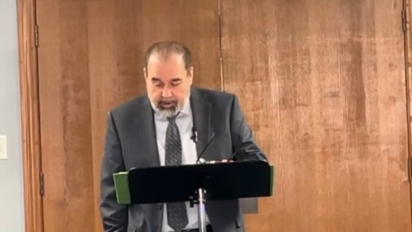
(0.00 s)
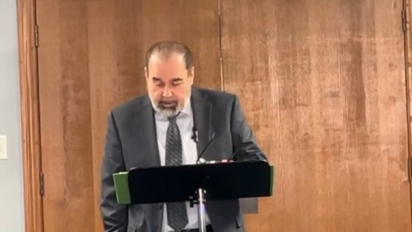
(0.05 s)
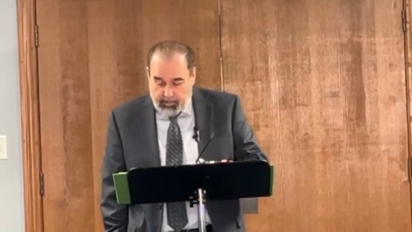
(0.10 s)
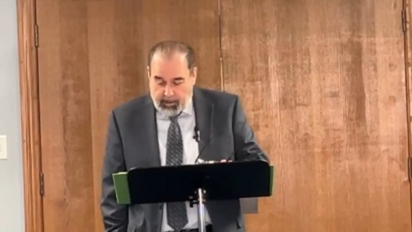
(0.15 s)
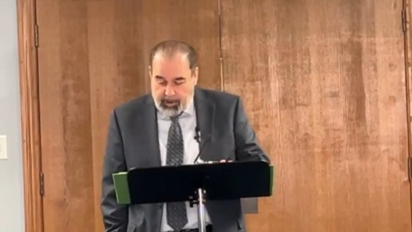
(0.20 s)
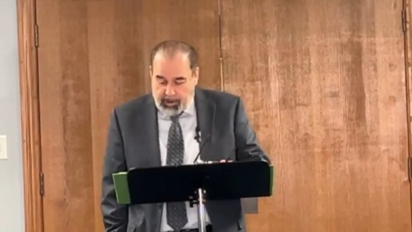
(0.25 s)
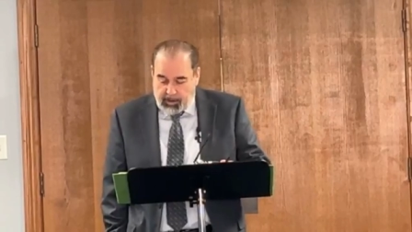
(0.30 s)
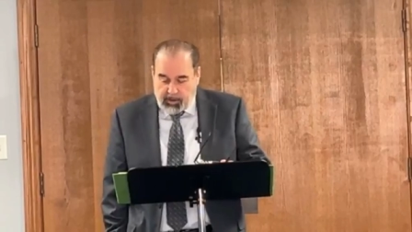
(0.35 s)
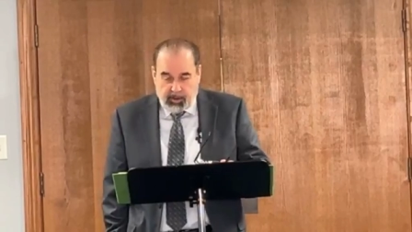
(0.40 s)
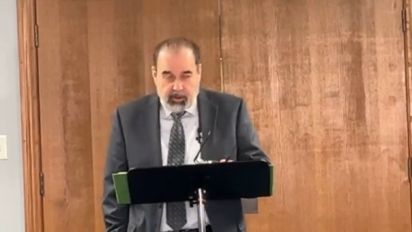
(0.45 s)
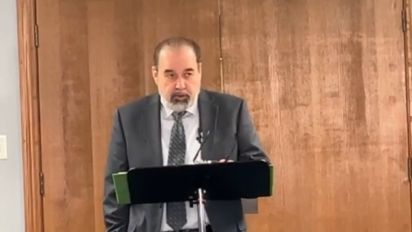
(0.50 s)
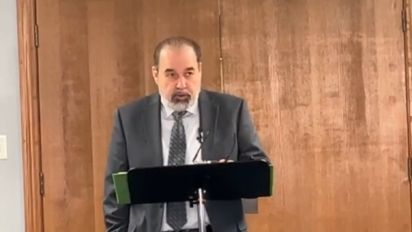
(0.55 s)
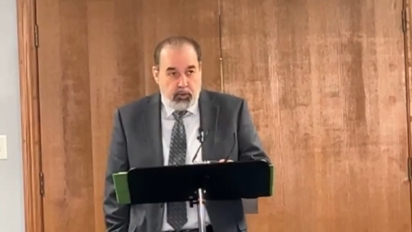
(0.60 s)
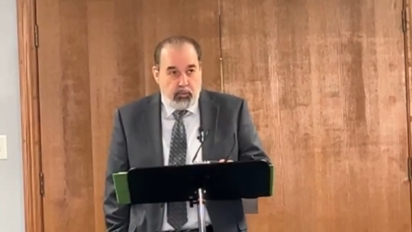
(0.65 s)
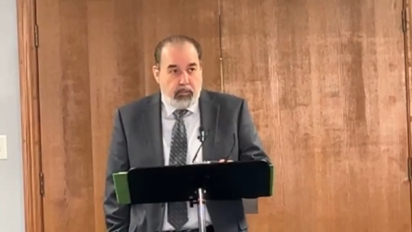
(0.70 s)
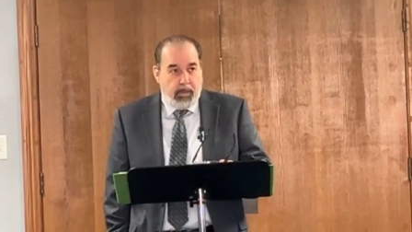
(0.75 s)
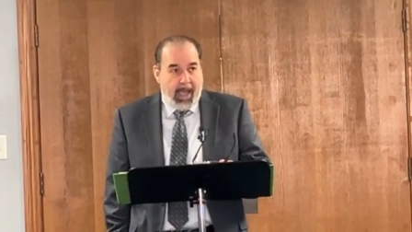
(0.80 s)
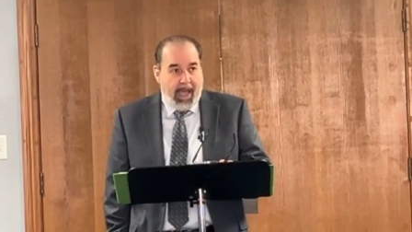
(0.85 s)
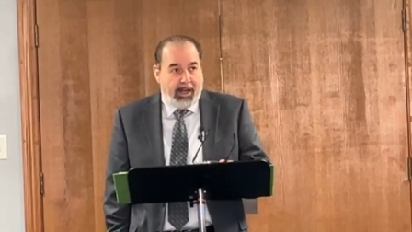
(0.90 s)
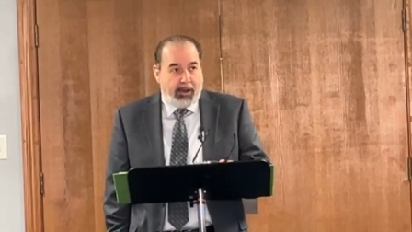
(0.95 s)
they want to
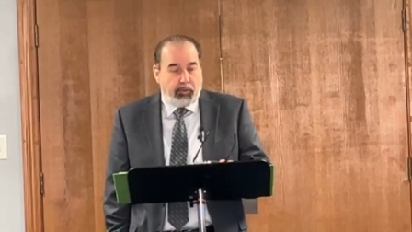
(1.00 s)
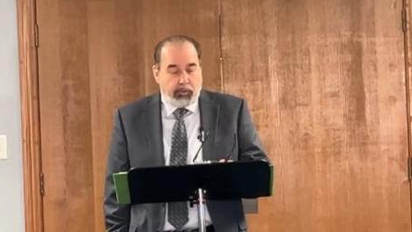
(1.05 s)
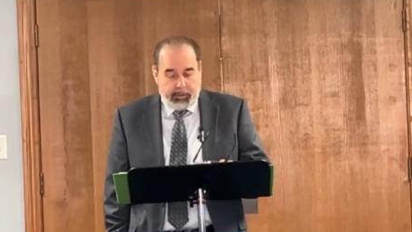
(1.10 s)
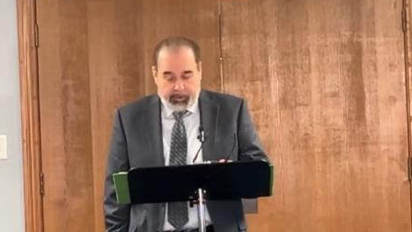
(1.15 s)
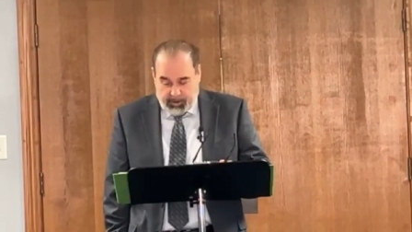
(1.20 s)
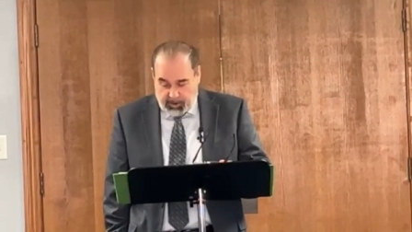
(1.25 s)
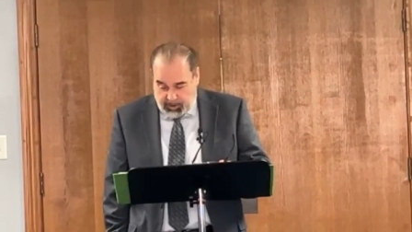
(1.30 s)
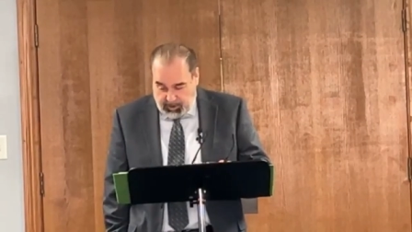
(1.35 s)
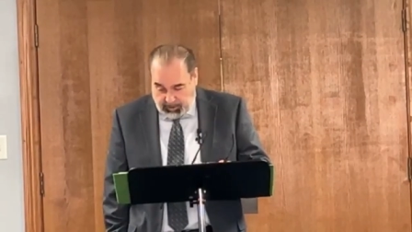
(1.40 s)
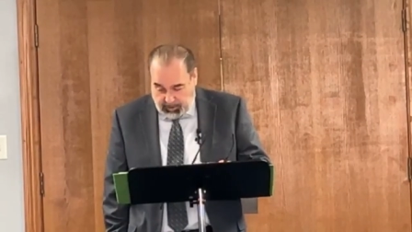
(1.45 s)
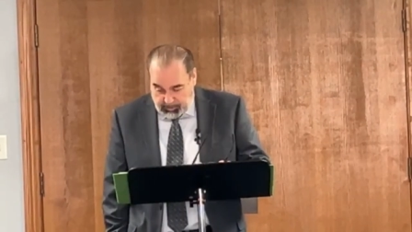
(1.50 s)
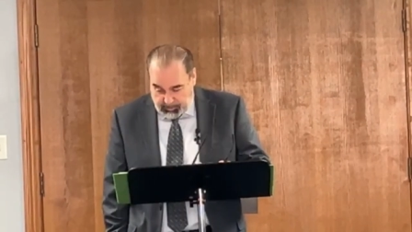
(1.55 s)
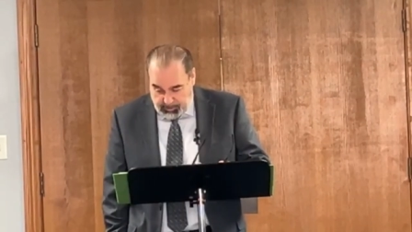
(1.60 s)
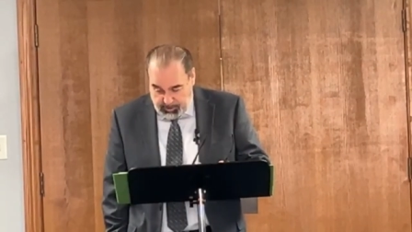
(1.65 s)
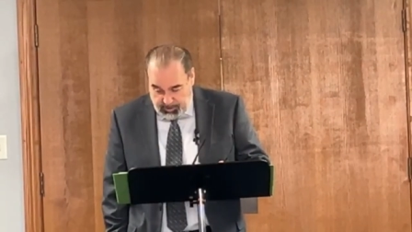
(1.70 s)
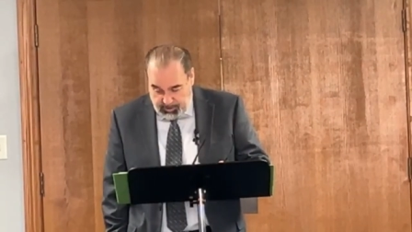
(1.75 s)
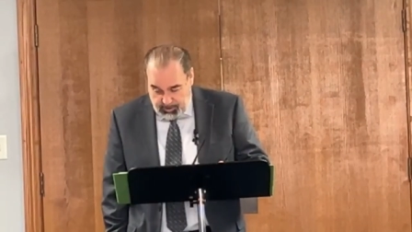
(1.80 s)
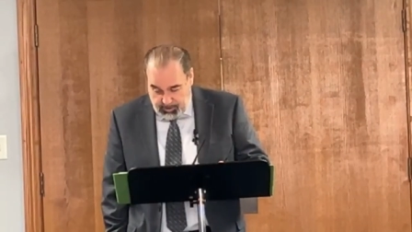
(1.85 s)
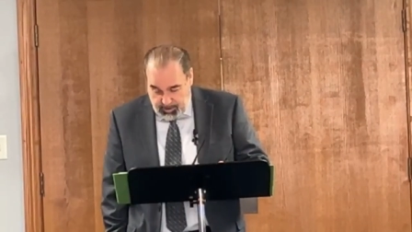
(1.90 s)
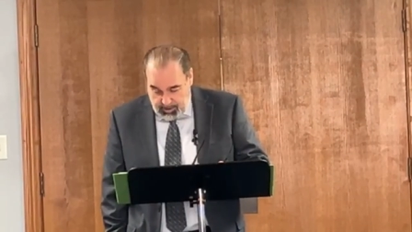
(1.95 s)
do battle with the
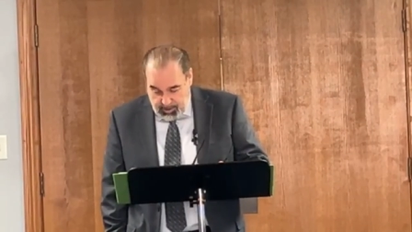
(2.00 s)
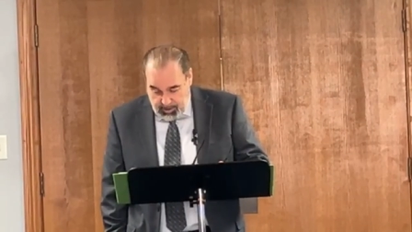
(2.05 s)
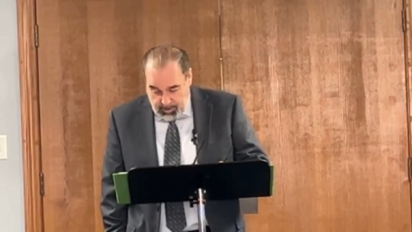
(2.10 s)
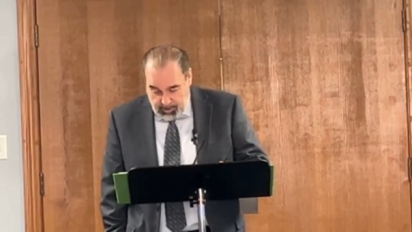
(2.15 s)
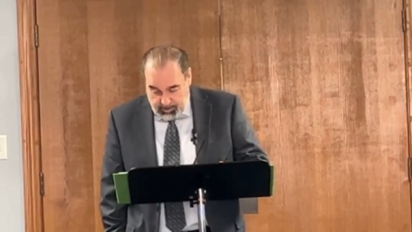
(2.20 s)
cults.